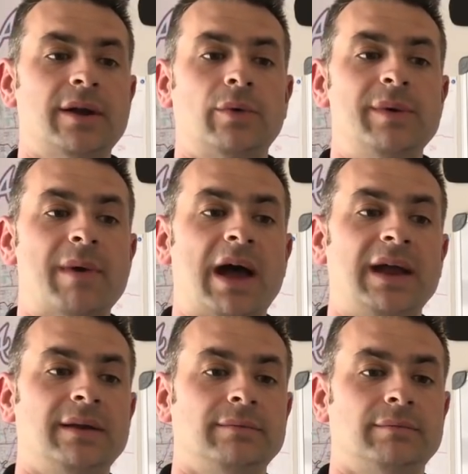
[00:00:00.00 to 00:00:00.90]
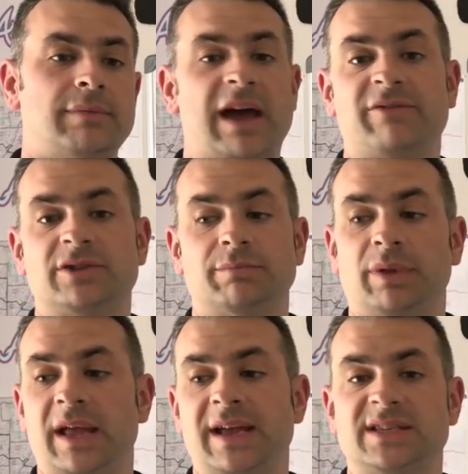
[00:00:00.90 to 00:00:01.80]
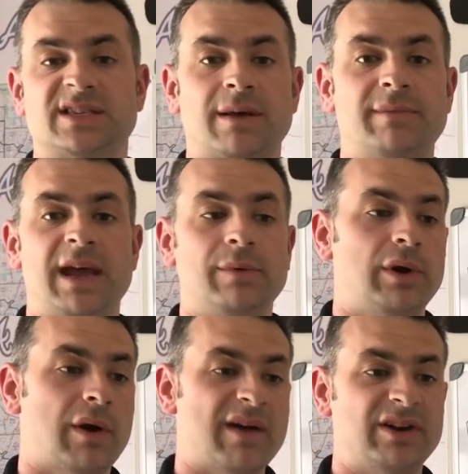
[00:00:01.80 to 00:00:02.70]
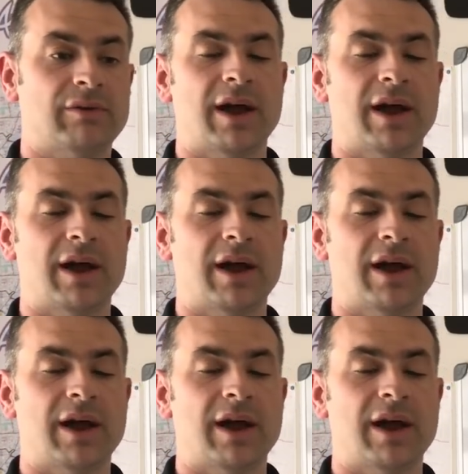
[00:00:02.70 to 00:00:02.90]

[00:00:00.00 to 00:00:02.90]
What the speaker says: we might have some plans someday, we don't have any